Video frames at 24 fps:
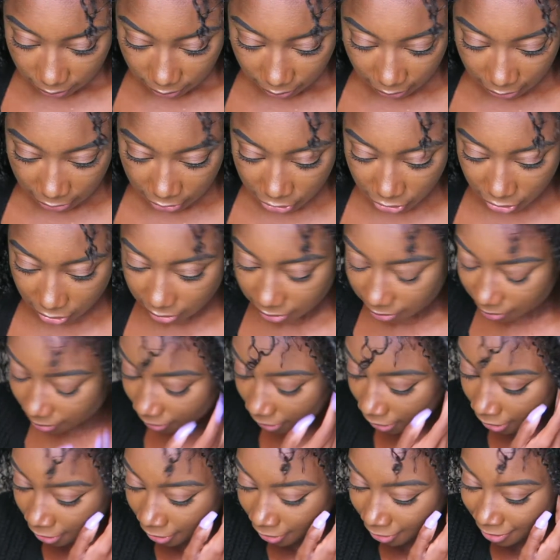Agent
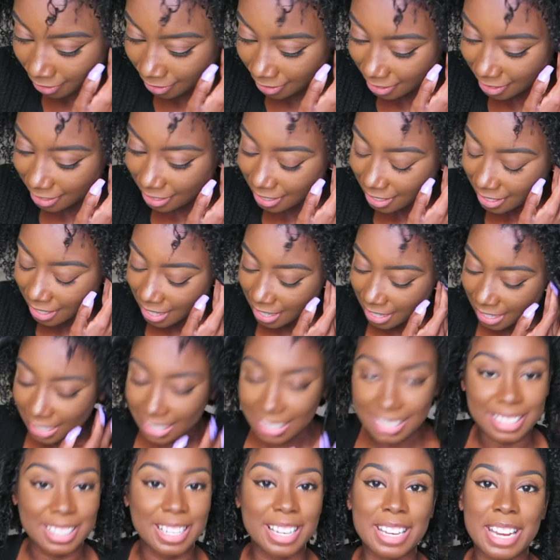
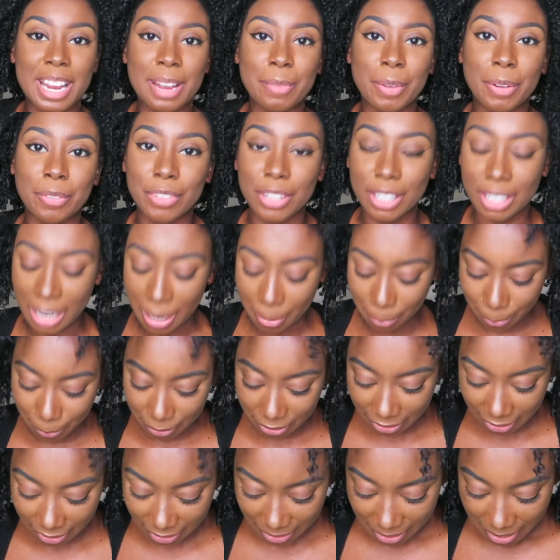is the name of the
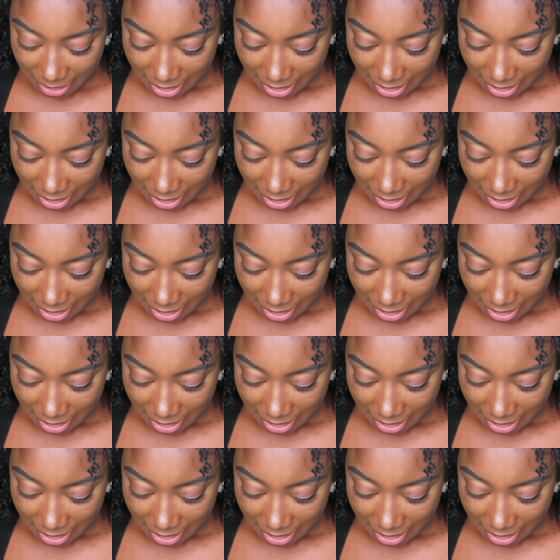company.